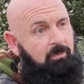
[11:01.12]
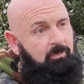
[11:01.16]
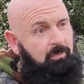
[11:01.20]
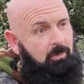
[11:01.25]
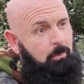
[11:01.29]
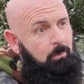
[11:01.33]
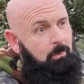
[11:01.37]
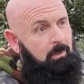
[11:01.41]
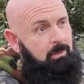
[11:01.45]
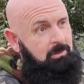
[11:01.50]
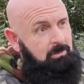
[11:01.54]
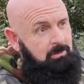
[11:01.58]

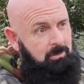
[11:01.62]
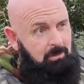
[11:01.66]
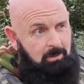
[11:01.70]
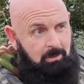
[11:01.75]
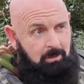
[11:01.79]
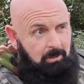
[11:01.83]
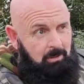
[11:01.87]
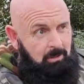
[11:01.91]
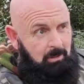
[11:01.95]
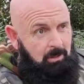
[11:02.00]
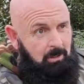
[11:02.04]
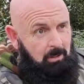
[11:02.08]
hours,
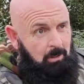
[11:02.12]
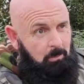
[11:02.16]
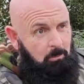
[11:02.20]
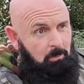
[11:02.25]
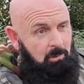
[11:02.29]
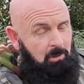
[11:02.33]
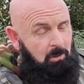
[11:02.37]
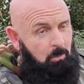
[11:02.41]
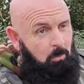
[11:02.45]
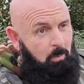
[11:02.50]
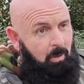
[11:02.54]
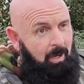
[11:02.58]

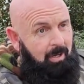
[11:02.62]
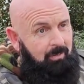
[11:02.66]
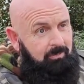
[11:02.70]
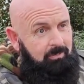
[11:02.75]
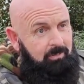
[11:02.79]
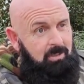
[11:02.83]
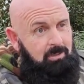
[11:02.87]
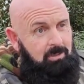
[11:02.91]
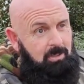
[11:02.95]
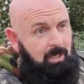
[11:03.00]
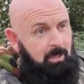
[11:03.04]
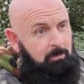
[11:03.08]
but the
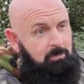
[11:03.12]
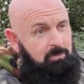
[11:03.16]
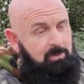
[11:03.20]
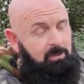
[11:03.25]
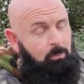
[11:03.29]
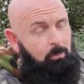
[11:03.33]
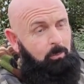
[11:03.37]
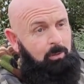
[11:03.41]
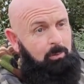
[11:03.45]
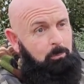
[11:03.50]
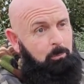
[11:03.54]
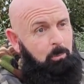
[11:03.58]
wafters are
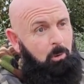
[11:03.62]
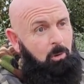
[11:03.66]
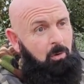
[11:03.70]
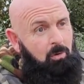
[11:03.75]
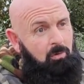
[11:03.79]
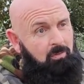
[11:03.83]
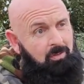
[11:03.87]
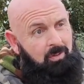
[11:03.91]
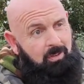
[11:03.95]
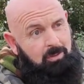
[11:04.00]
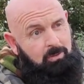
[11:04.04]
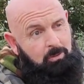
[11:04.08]
absolutely
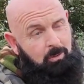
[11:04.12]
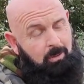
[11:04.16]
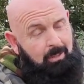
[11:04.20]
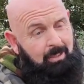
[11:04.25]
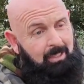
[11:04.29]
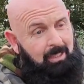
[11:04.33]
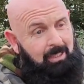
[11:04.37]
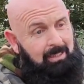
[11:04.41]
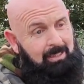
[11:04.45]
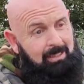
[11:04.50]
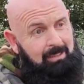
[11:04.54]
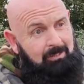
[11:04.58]
perfect, so I'm going
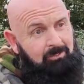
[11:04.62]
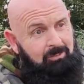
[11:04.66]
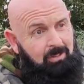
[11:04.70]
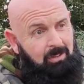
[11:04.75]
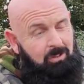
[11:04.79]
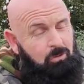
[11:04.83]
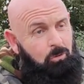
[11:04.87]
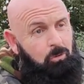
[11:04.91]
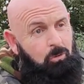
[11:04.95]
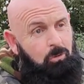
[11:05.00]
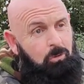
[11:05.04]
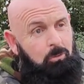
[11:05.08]
to leave the
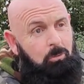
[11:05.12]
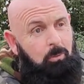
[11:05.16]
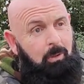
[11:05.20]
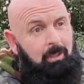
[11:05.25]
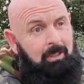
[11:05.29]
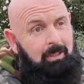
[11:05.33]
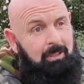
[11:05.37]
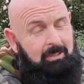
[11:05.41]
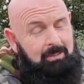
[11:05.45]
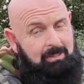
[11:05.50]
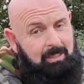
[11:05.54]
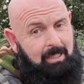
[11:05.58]
third
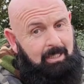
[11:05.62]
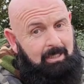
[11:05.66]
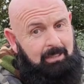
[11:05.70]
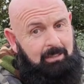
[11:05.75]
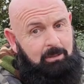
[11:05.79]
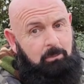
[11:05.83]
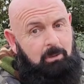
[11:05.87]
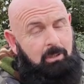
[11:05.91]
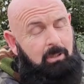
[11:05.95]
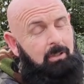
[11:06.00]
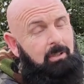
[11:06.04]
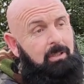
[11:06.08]
one exactly
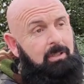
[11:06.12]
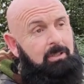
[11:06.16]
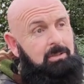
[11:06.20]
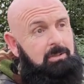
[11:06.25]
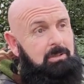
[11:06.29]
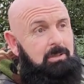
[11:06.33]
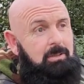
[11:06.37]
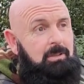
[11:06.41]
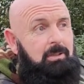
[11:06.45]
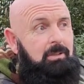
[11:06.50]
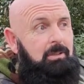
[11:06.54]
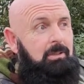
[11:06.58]
where it is.